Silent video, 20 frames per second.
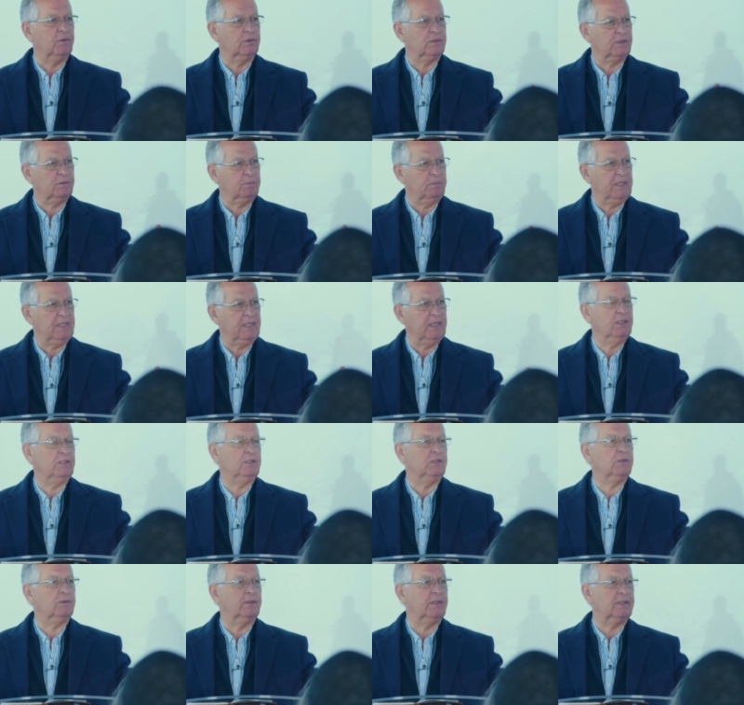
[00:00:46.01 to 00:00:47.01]
will speak
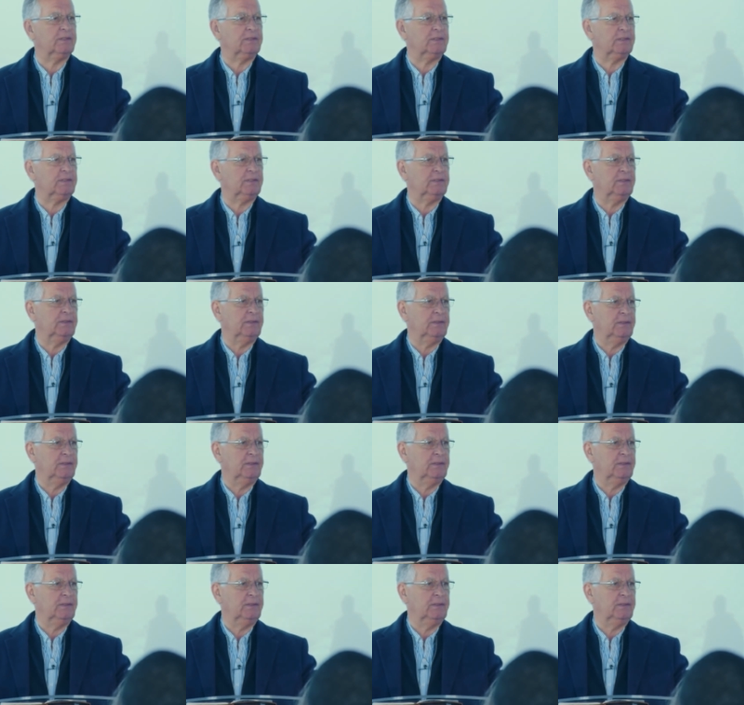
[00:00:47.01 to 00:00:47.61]
into us,